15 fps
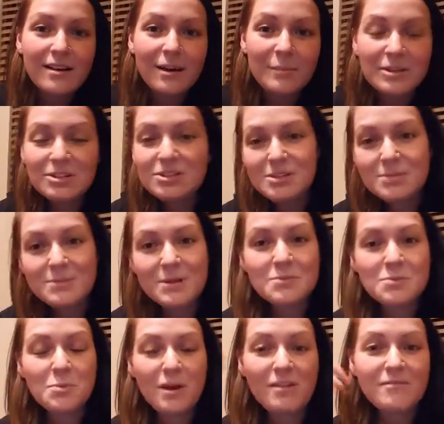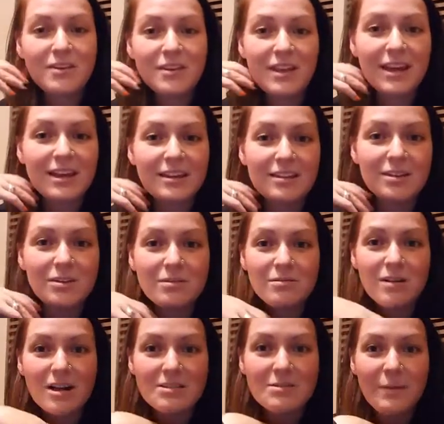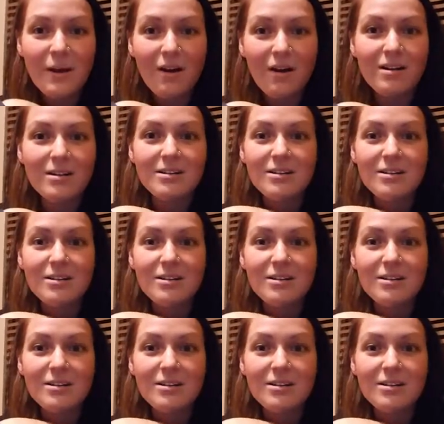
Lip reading: I mean, there's sometimes where I feel like, you know, God's in my heart,